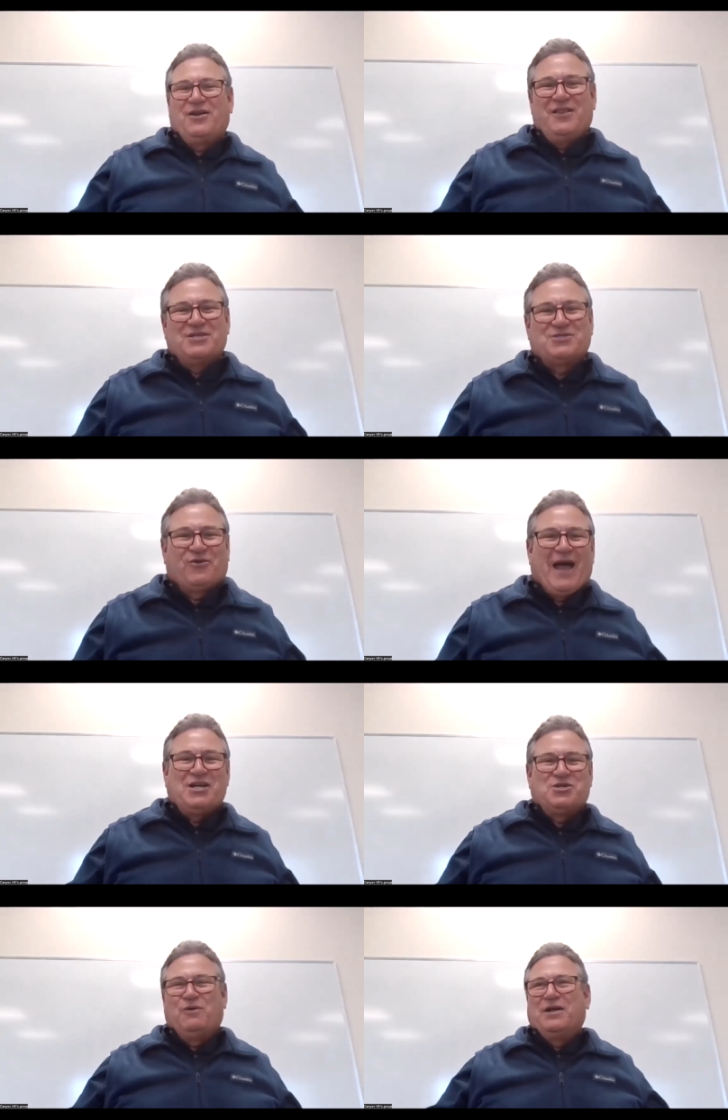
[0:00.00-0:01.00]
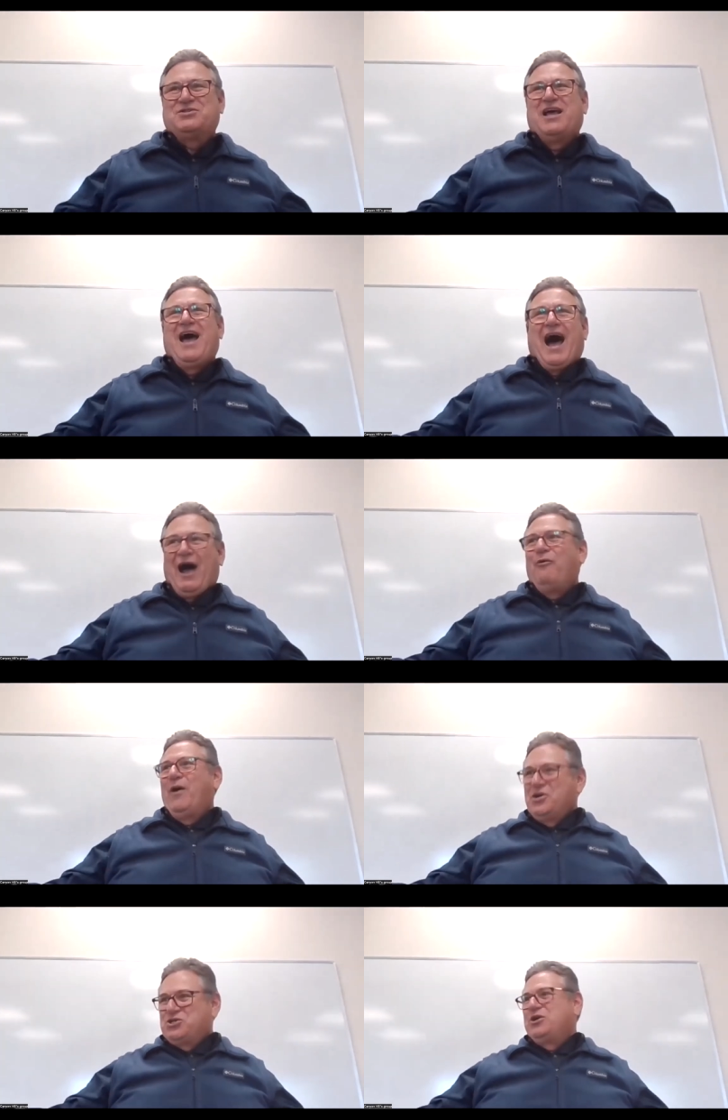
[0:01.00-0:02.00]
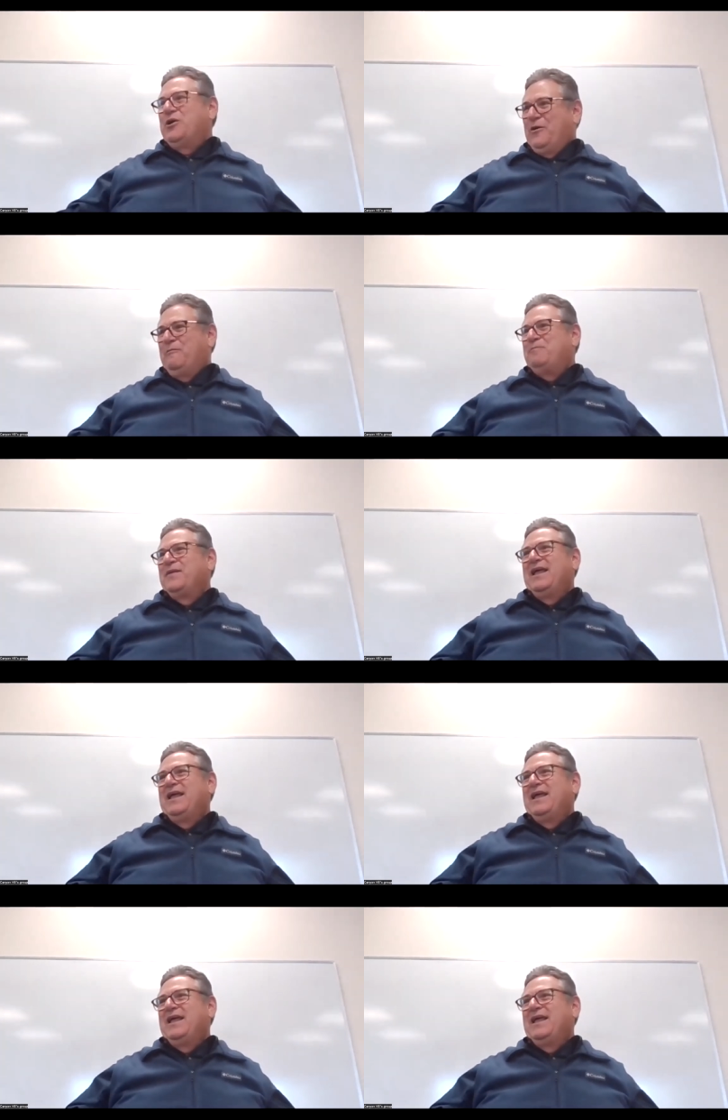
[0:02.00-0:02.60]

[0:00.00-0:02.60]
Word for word: to these graduates I want you